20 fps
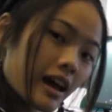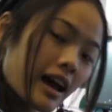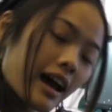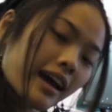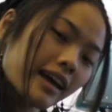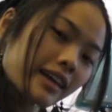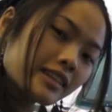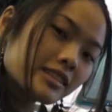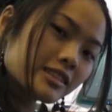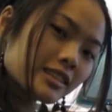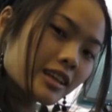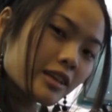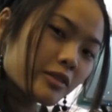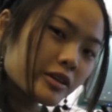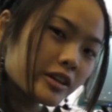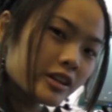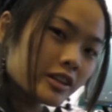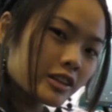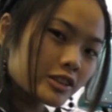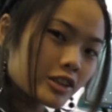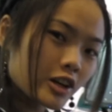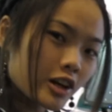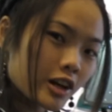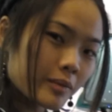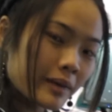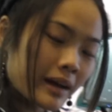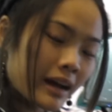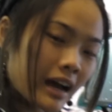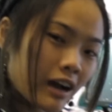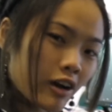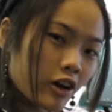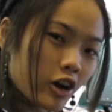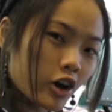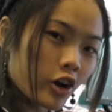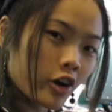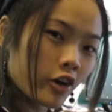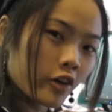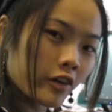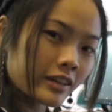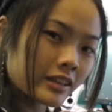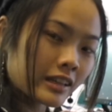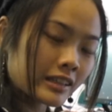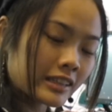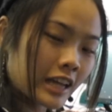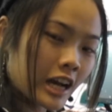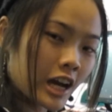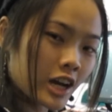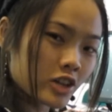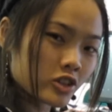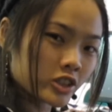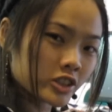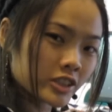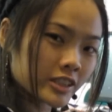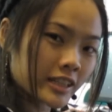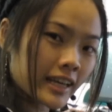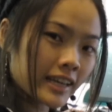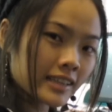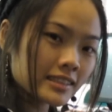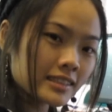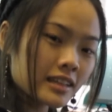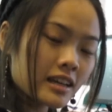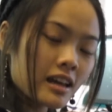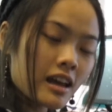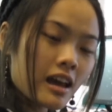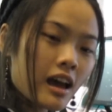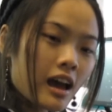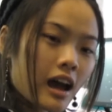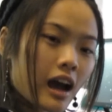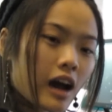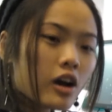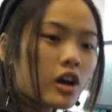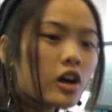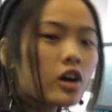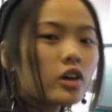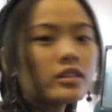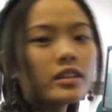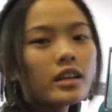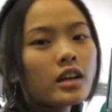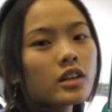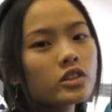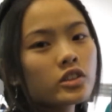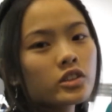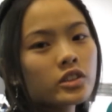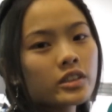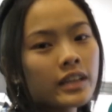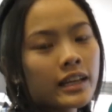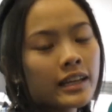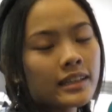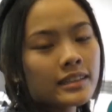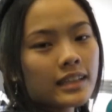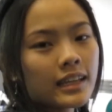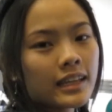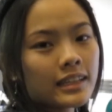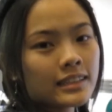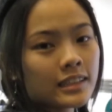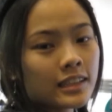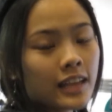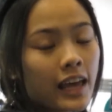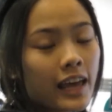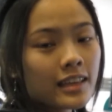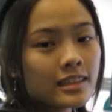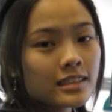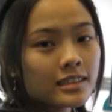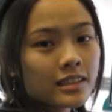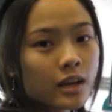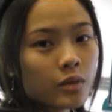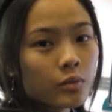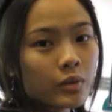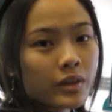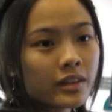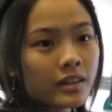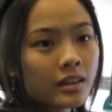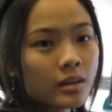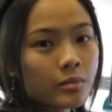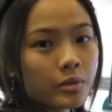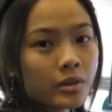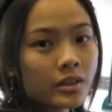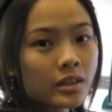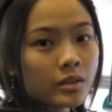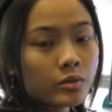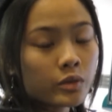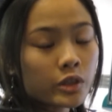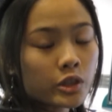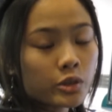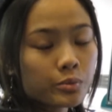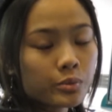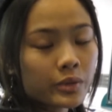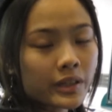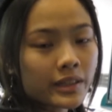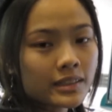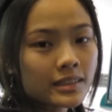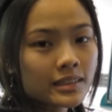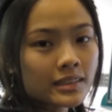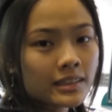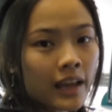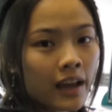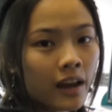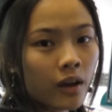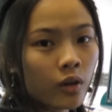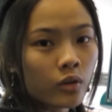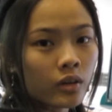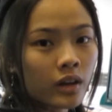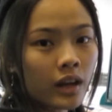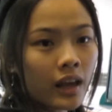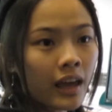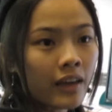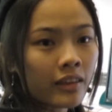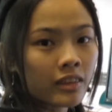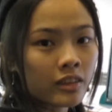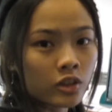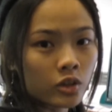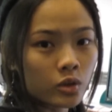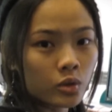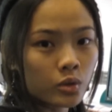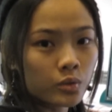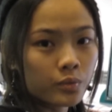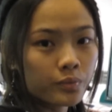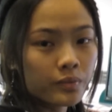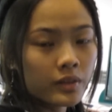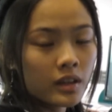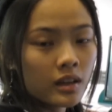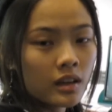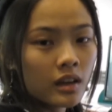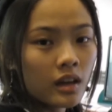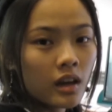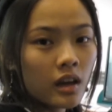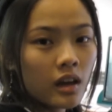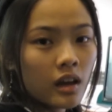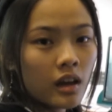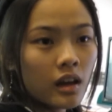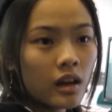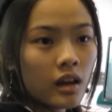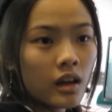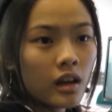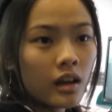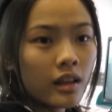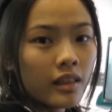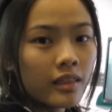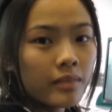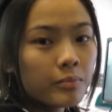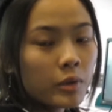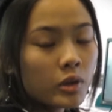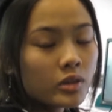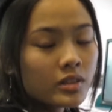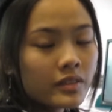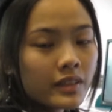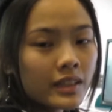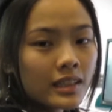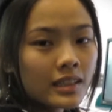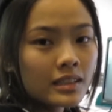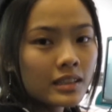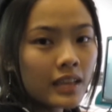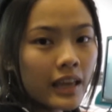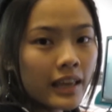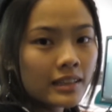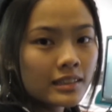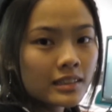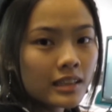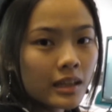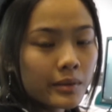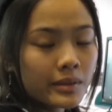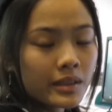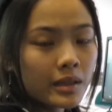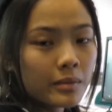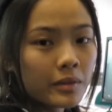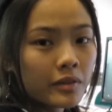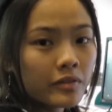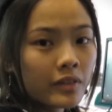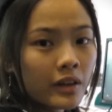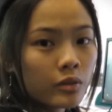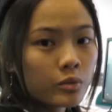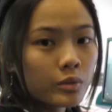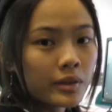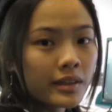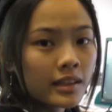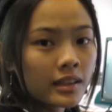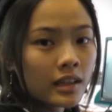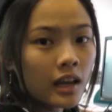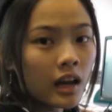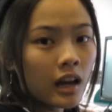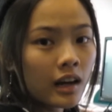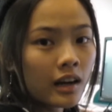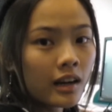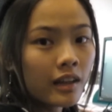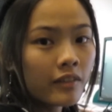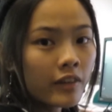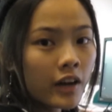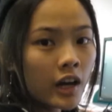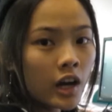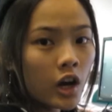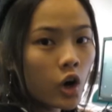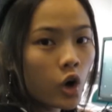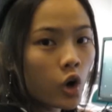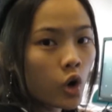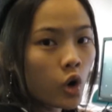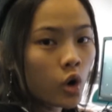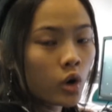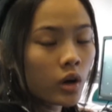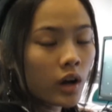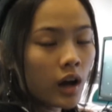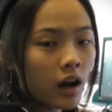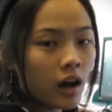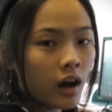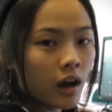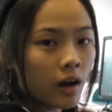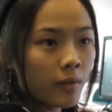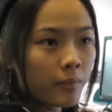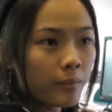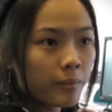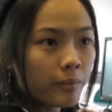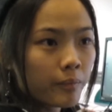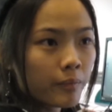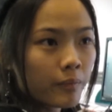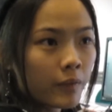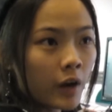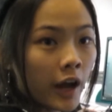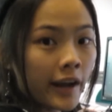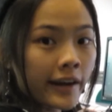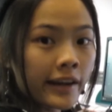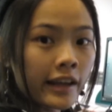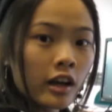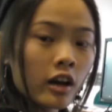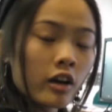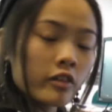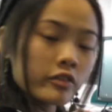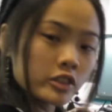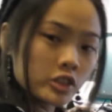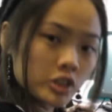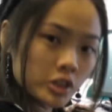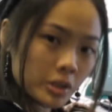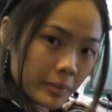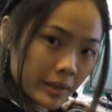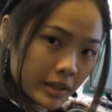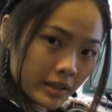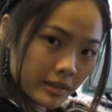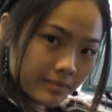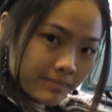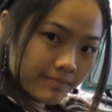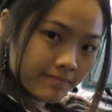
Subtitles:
Hi, today we're going to talk about alcohol dehydrogenase. Alcohol dehydrogenase is an enzyme within the body which breaks down ethanol. Most of these enzymes can be found within our liver or our lining of the stomach.